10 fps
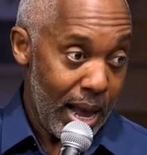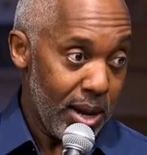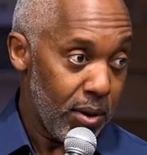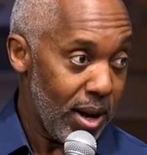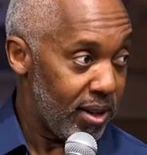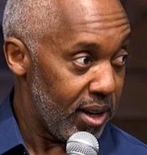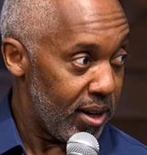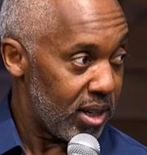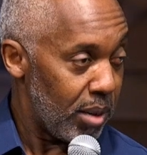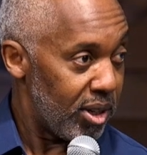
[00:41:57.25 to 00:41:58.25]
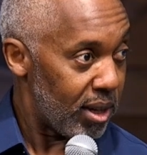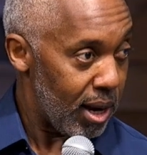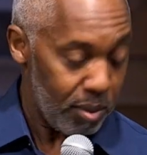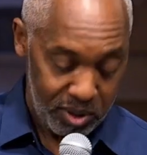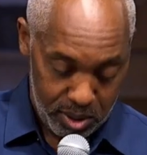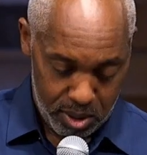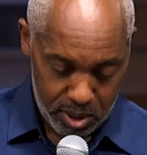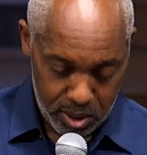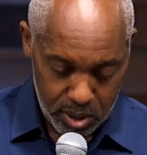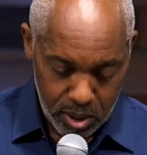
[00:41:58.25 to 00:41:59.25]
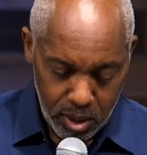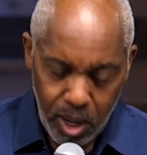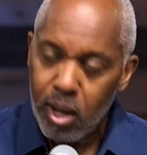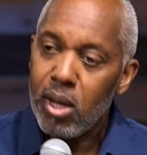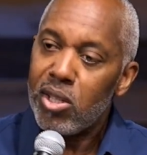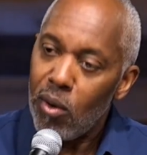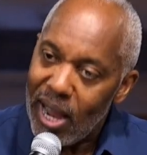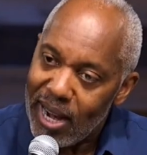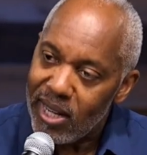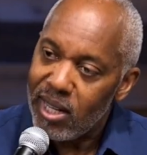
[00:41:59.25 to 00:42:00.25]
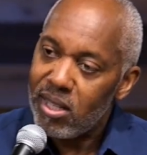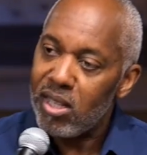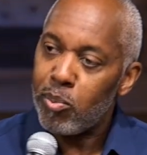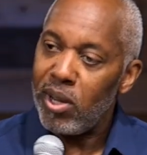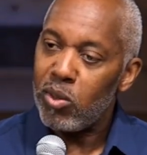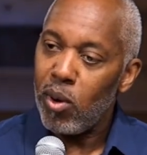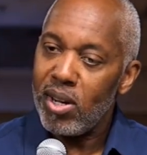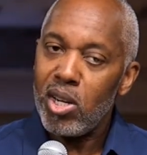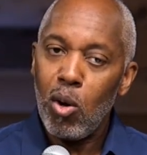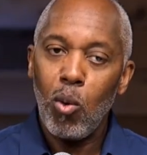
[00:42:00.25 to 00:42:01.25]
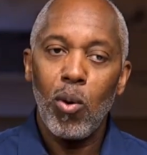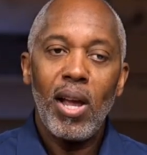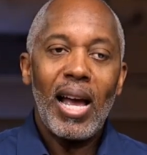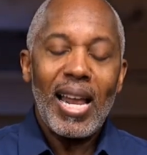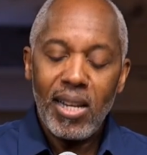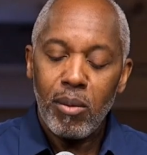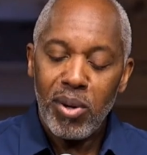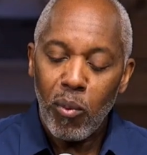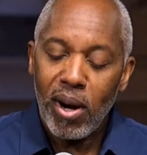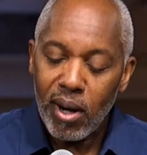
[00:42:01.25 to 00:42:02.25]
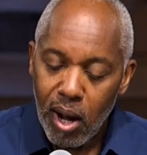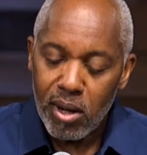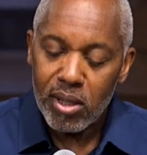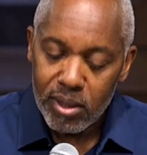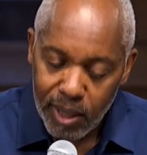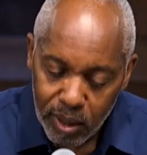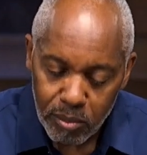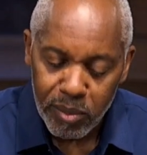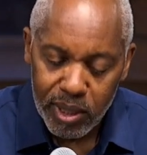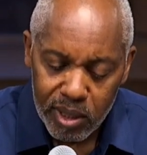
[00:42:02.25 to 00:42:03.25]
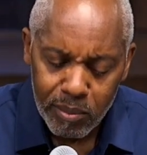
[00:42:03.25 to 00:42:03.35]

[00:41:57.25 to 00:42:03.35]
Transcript: know I did it a couple of times. Yeah, so I got to get to this place where, no, I need to be where God is telling me to